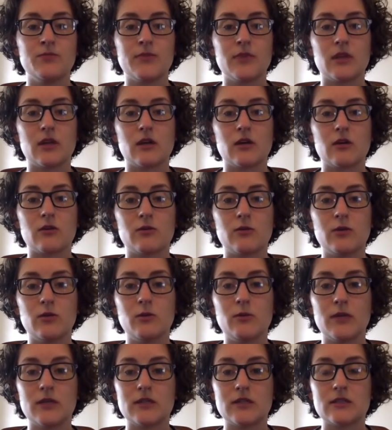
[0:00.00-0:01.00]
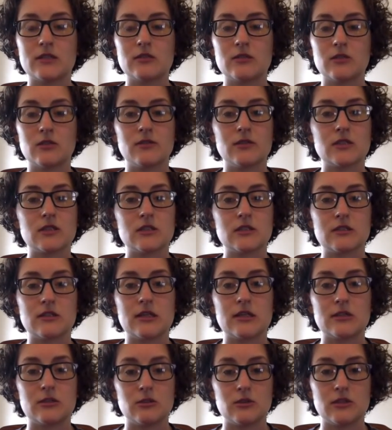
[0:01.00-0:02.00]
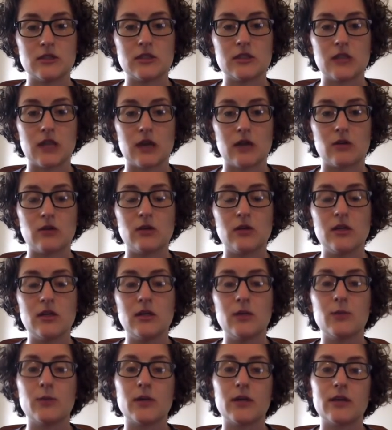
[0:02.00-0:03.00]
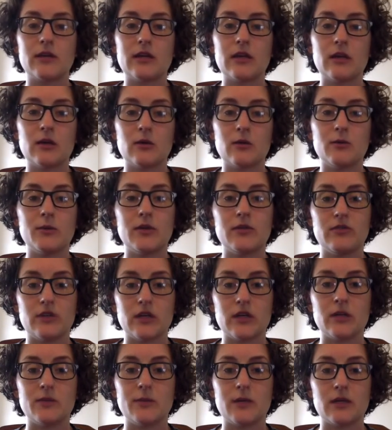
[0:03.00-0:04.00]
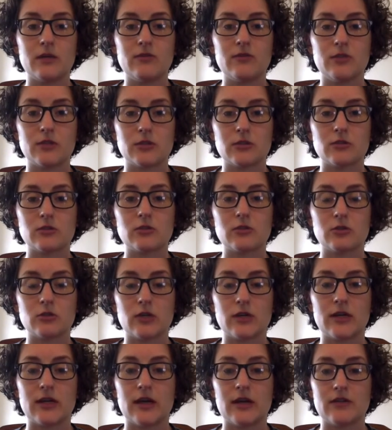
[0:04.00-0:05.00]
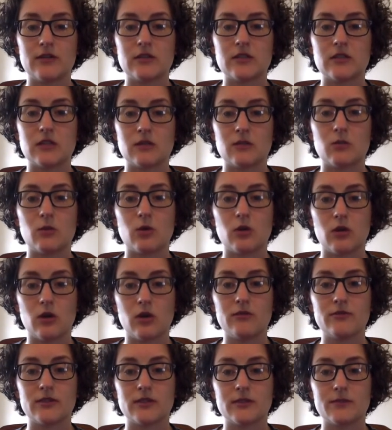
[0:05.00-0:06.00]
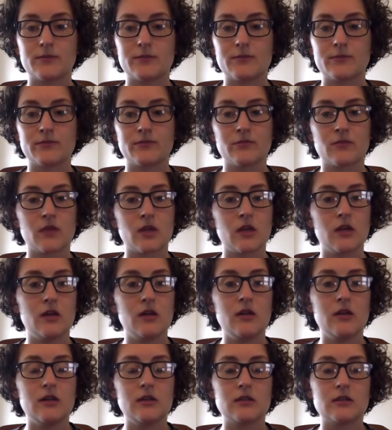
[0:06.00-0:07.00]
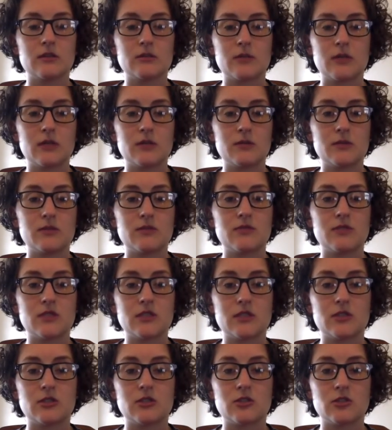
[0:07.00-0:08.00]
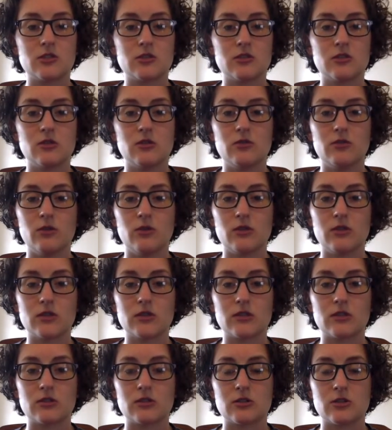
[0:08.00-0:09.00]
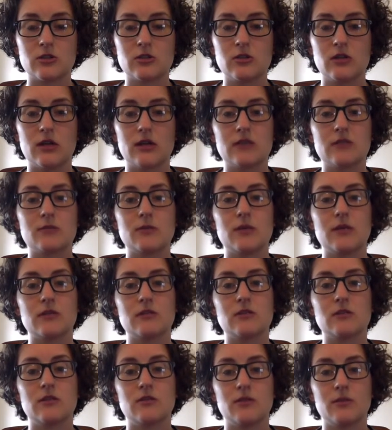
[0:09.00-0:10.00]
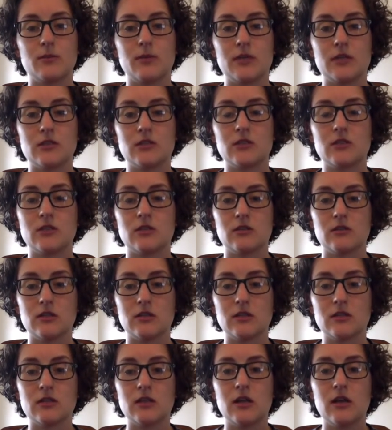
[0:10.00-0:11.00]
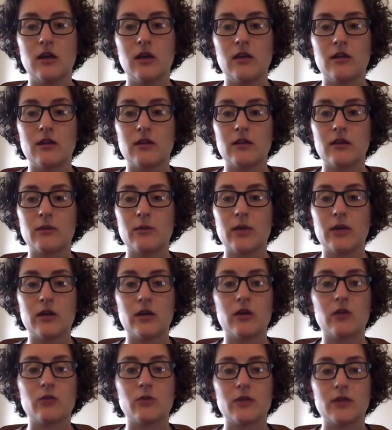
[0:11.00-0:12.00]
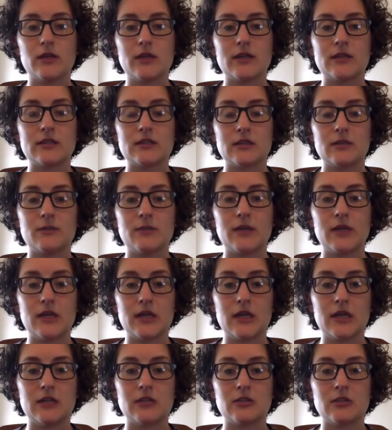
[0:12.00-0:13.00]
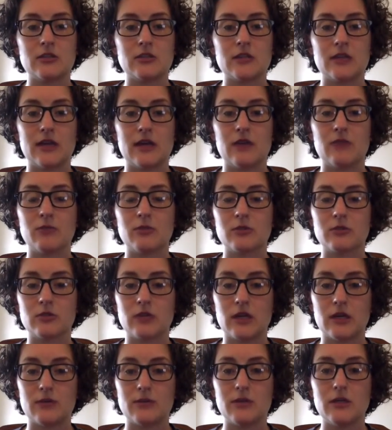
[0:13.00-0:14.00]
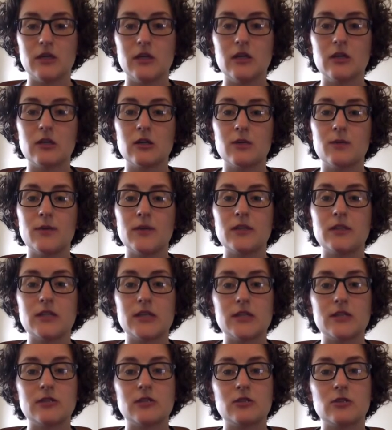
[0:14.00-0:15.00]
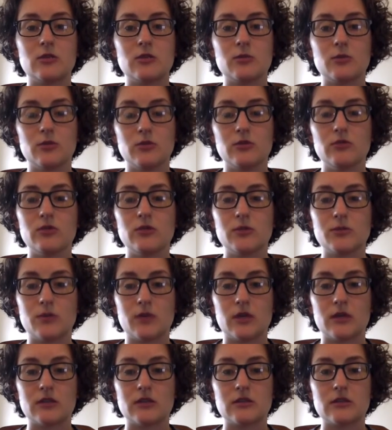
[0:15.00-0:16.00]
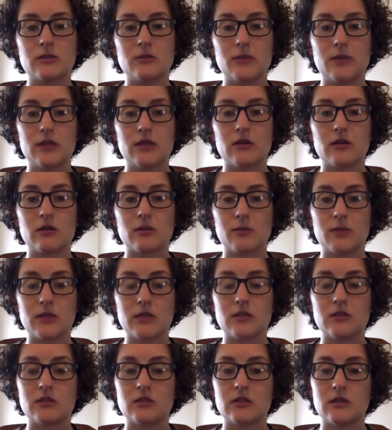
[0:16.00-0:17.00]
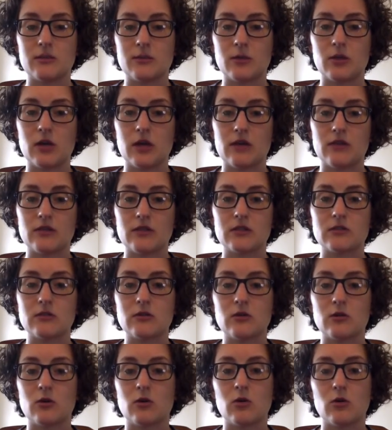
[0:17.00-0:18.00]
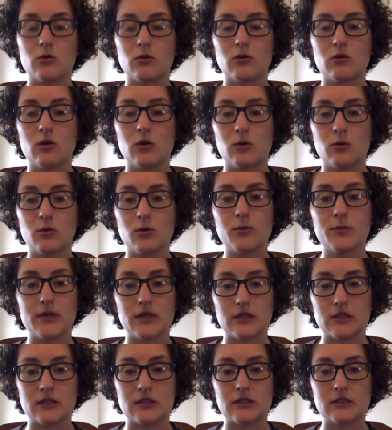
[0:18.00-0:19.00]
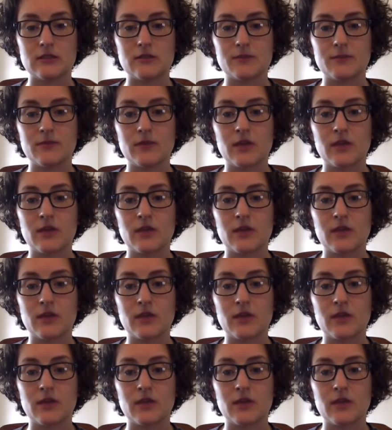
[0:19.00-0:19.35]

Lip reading: There are a few medicine services that do this now, but I think it would be very beneficial to try to have this done more often. Sometimes the physicians are so focused on certain aspects of the patient's illness that they may not realize some medications they have prescribed could be changed to improve response depending on the patient's demographics or comorbidities,